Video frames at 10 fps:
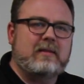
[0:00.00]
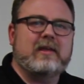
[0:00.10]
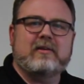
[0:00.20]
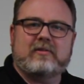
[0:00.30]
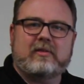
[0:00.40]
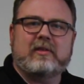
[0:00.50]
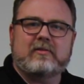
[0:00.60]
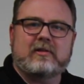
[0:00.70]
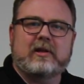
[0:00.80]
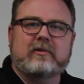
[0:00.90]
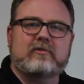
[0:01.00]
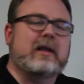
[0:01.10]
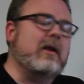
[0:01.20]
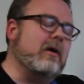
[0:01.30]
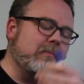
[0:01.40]
things along those
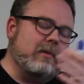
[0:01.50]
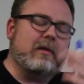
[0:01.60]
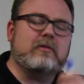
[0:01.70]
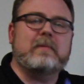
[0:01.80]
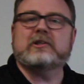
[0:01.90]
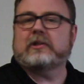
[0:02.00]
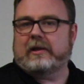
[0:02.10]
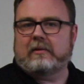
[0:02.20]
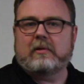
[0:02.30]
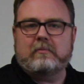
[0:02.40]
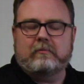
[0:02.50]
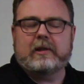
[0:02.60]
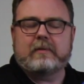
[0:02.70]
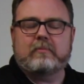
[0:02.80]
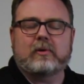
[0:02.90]
lines, especially
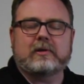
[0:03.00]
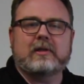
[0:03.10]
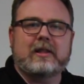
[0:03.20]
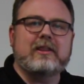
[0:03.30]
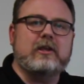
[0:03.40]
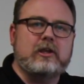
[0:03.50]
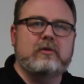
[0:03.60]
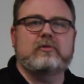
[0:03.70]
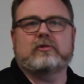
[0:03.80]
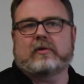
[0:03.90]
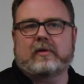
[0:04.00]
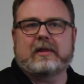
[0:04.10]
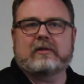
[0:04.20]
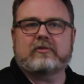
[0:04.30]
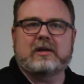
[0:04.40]
really important, the user
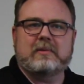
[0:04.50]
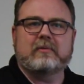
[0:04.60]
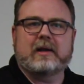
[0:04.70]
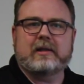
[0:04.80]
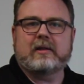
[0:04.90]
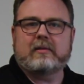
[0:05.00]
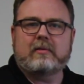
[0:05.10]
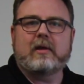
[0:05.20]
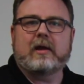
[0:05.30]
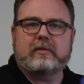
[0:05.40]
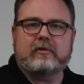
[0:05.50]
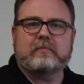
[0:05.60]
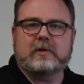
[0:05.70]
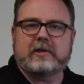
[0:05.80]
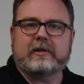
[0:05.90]
that's going to be running those
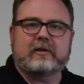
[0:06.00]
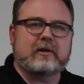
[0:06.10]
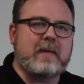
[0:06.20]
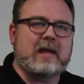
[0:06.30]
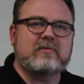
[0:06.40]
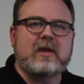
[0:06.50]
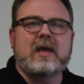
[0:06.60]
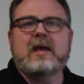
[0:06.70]
particular commands.